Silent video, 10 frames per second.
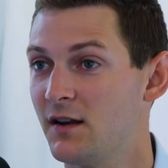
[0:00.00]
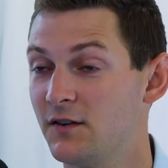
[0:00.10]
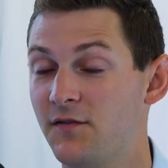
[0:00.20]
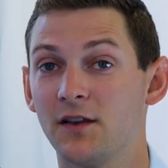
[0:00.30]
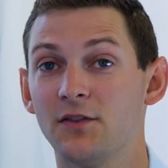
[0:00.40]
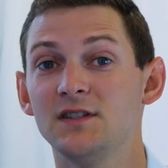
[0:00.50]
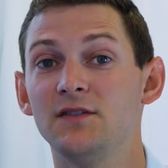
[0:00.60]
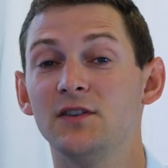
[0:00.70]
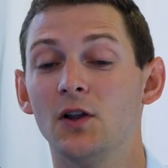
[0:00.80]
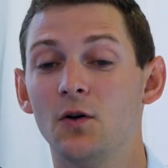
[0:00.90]
In fact, there's
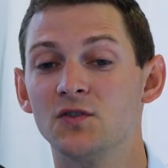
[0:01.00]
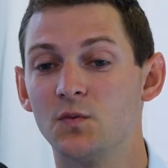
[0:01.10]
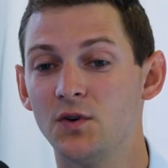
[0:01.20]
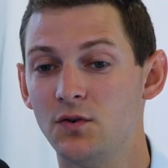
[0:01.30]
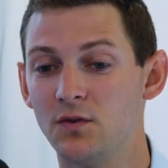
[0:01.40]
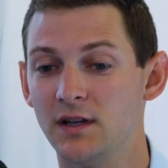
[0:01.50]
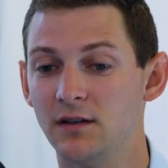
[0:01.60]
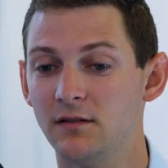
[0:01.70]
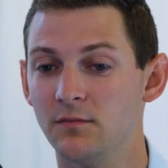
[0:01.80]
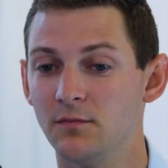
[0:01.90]
even loans where you can